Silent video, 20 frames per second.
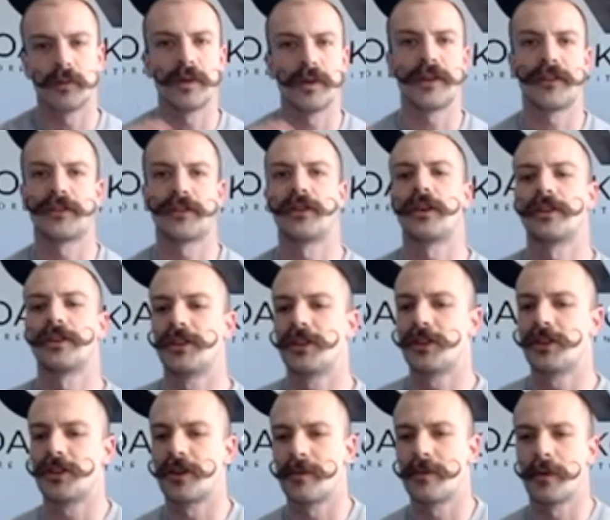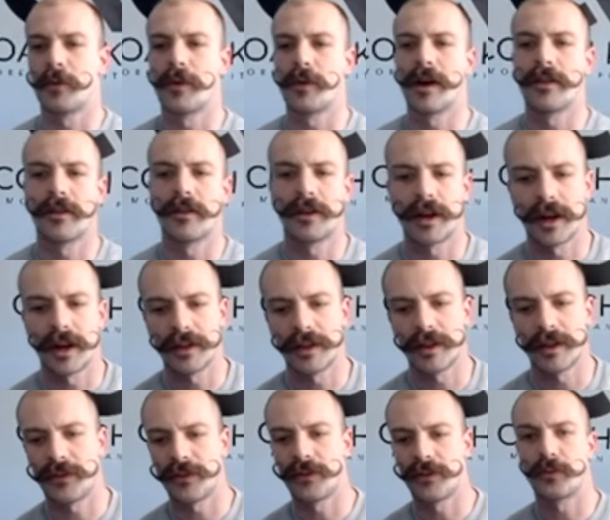we start to determine whether or not
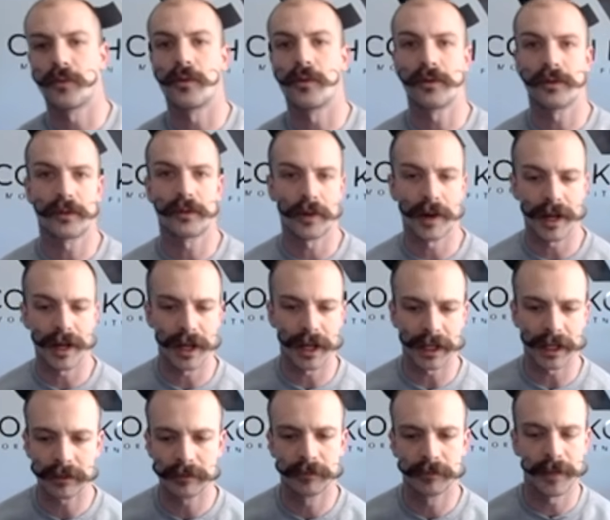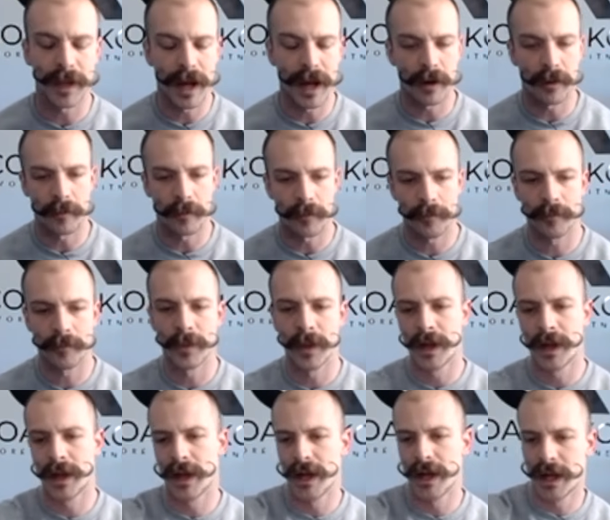this is worth grading. Now,
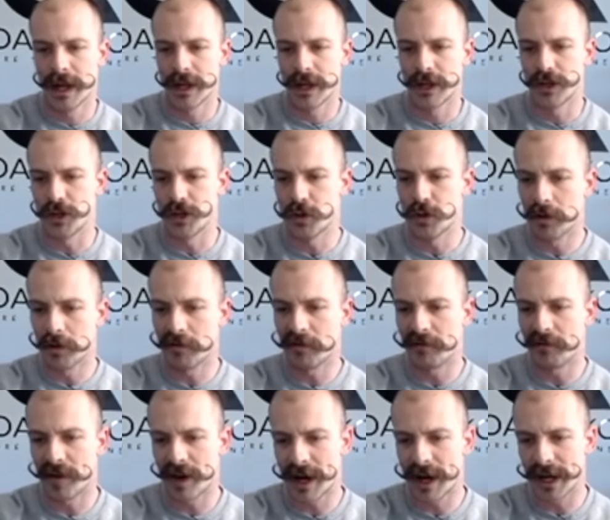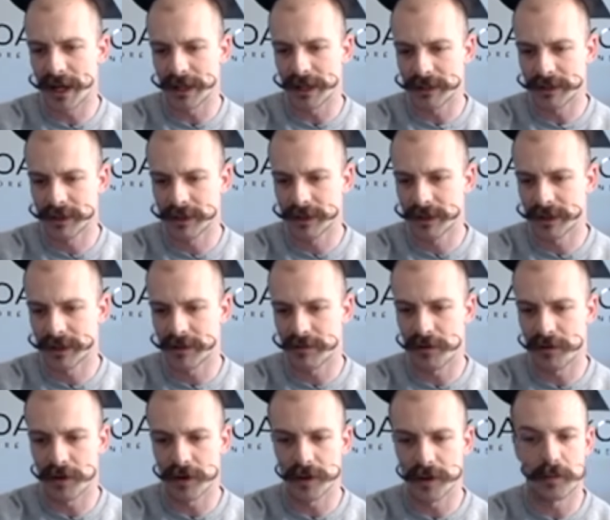you will find, if
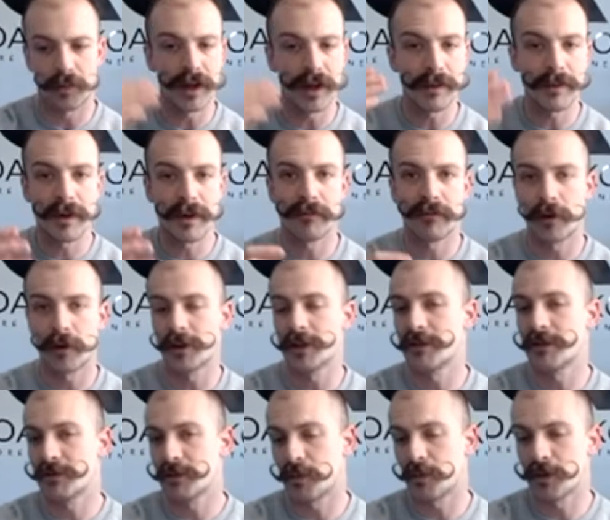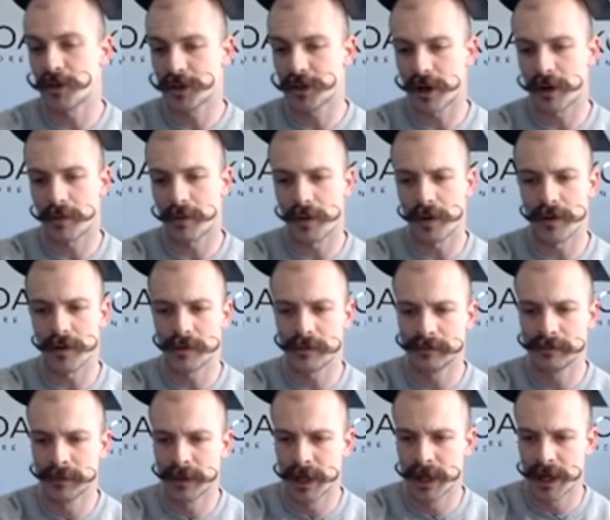you're on the premium version of Sports Card Pro,
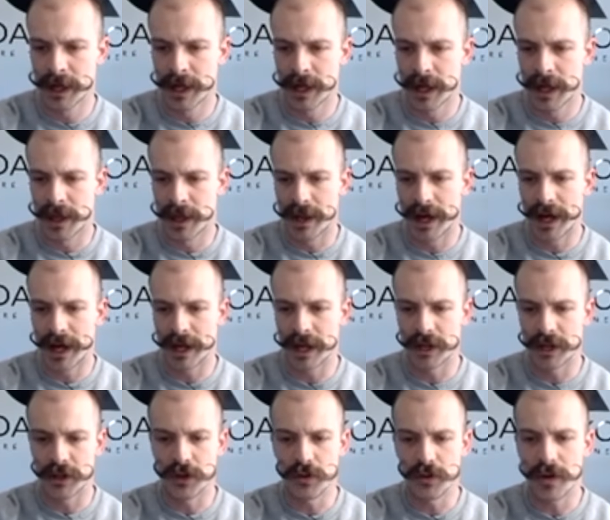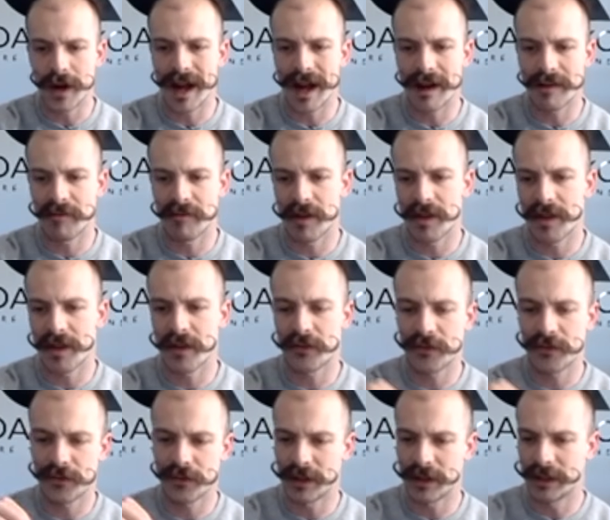that you have
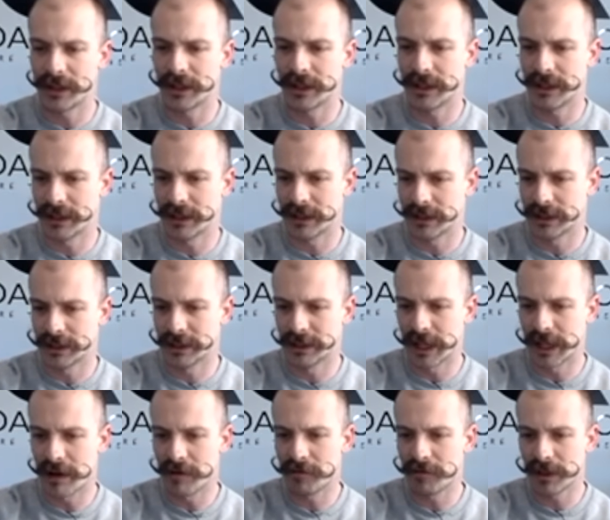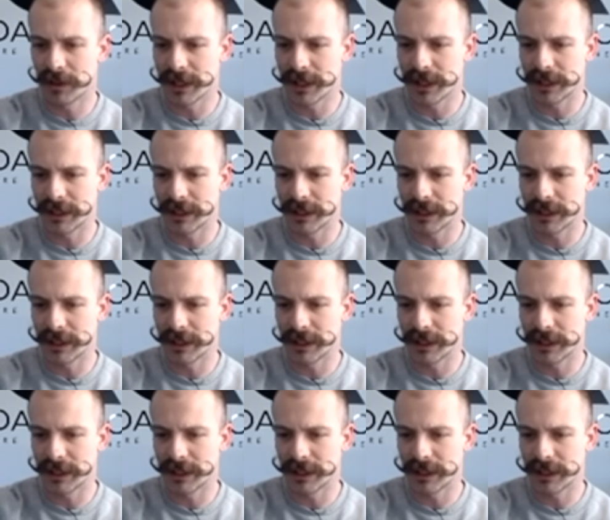this lovely